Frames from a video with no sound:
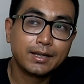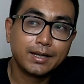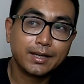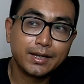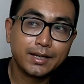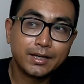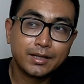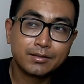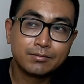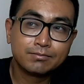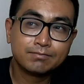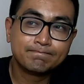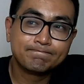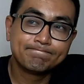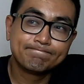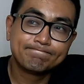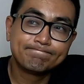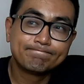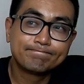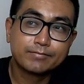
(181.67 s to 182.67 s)
And
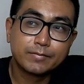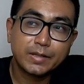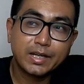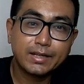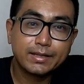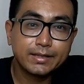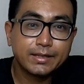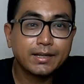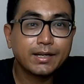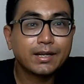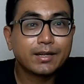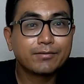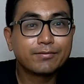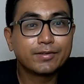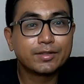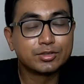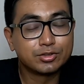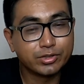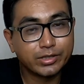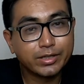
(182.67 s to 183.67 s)
I think I've
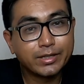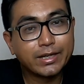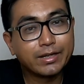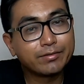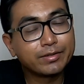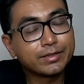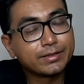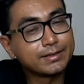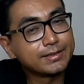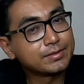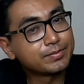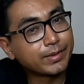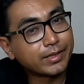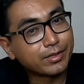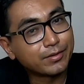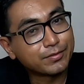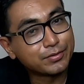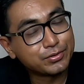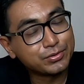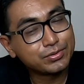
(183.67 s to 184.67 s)
enjoyed having these pair
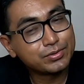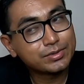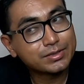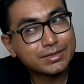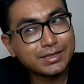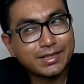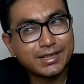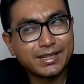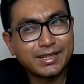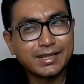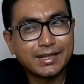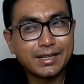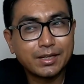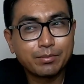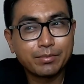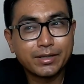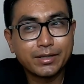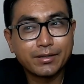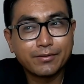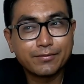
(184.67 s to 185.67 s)
of shoes. I
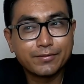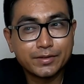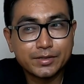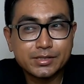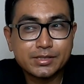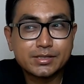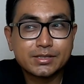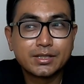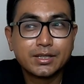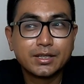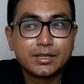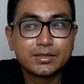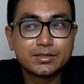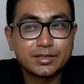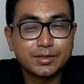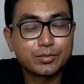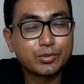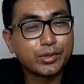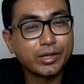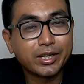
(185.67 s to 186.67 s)
had my first
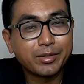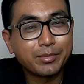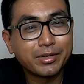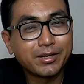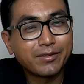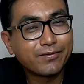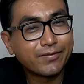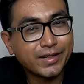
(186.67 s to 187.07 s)
sub 20 minute